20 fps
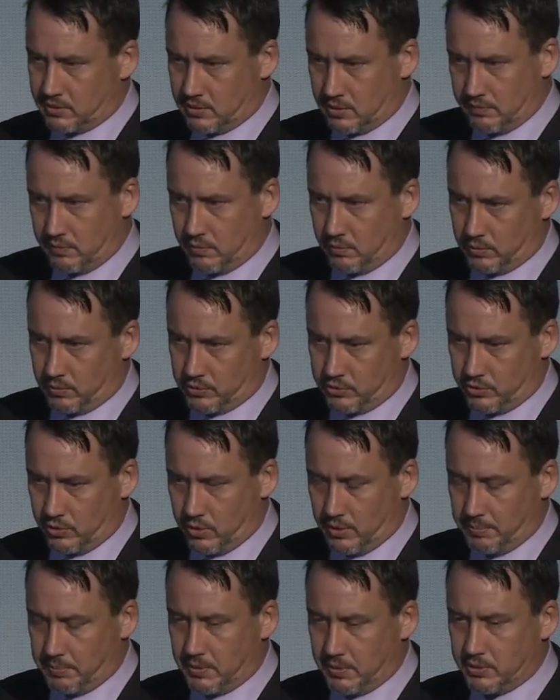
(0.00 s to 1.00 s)
server will show
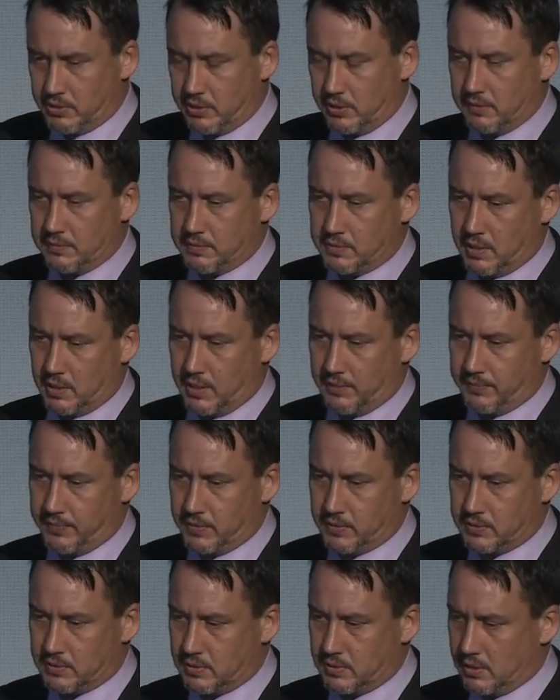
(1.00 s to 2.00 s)
up at a sheriff's
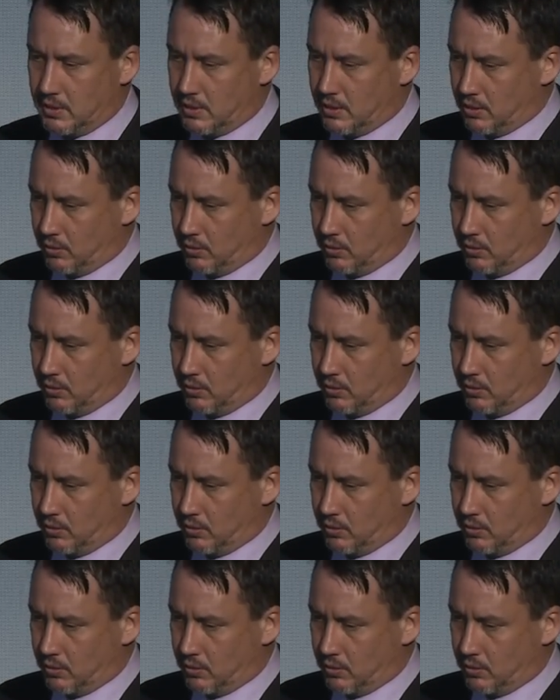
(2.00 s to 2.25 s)
office